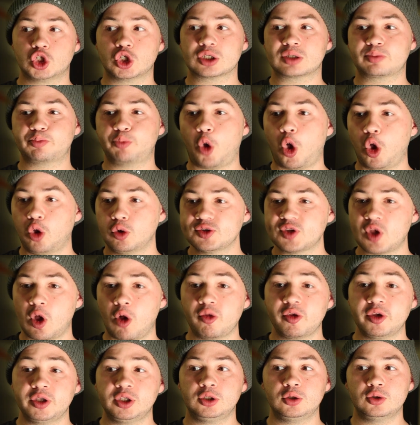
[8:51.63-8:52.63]
just pulls
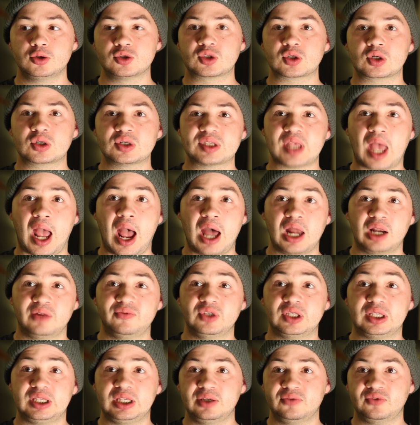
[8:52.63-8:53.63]
all the users out
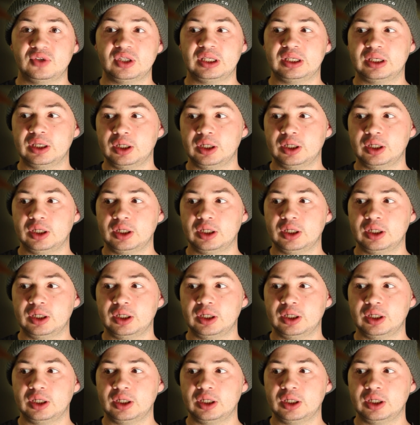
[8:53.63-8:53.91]
of a given